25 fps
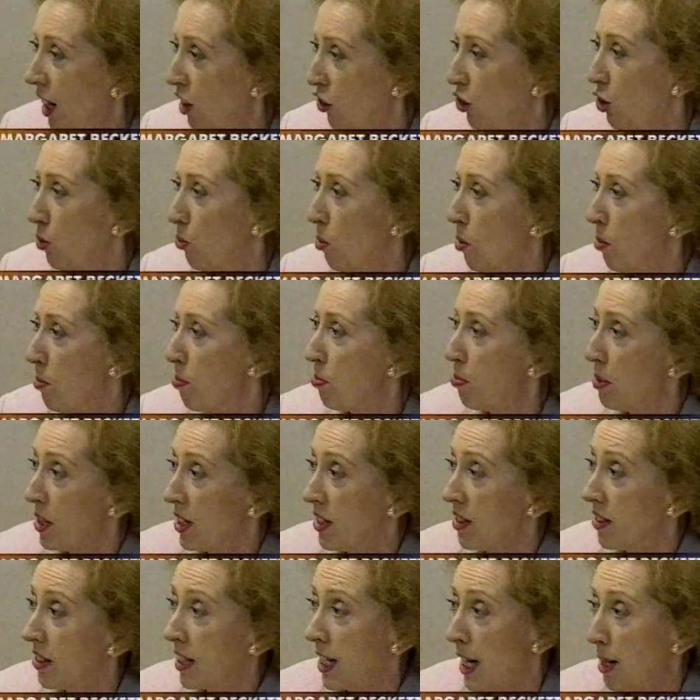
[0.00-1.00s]
I should want
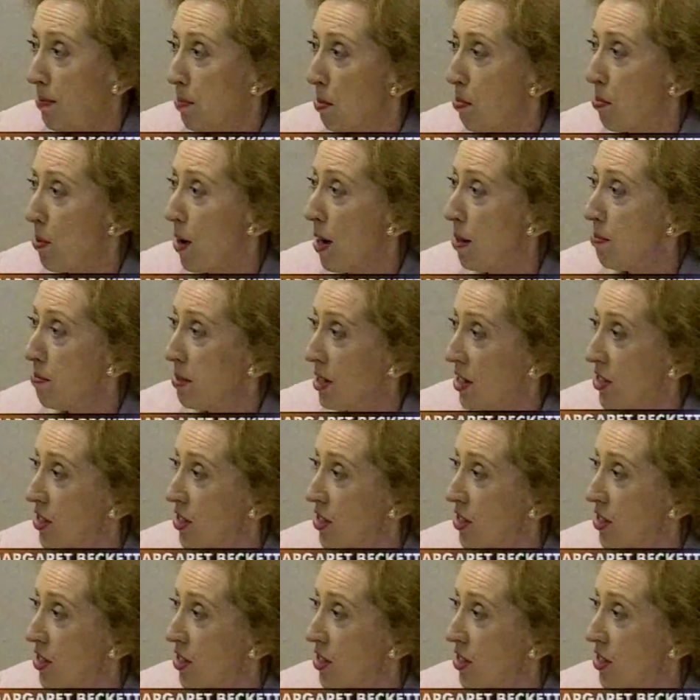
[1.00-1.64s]
Britain to keep a prime